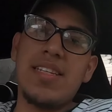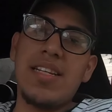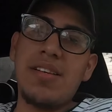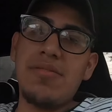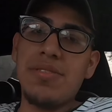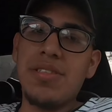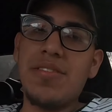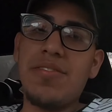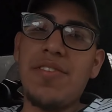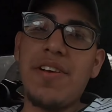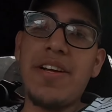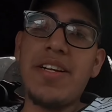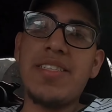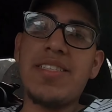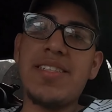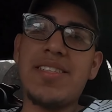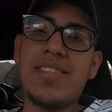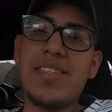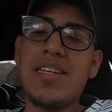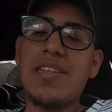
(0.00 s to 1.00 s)
Today was a very
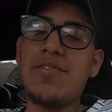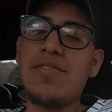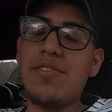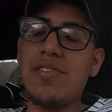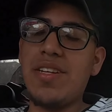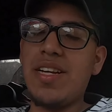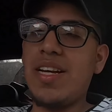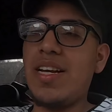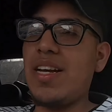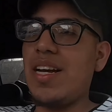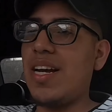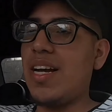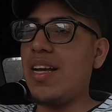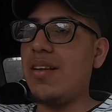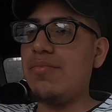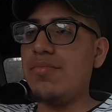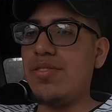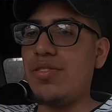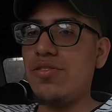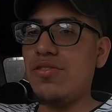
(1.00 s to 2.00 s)
successful day. I
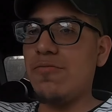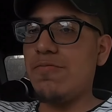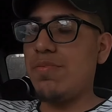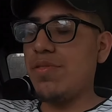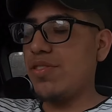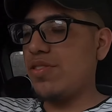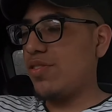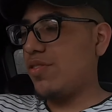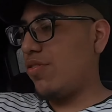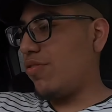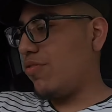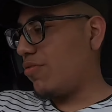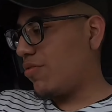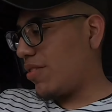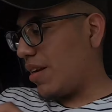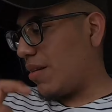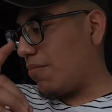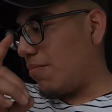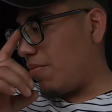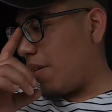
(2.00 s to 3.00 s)
am super stoked.
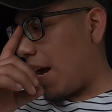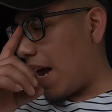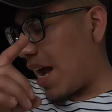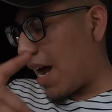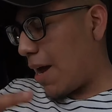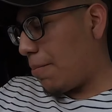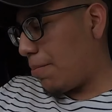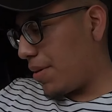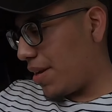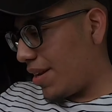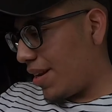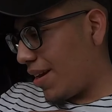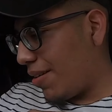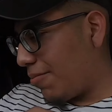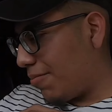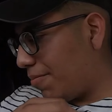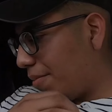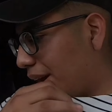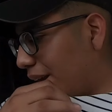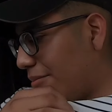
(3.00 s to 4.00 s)
I'm happy.
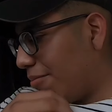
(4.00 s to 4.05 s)
I'm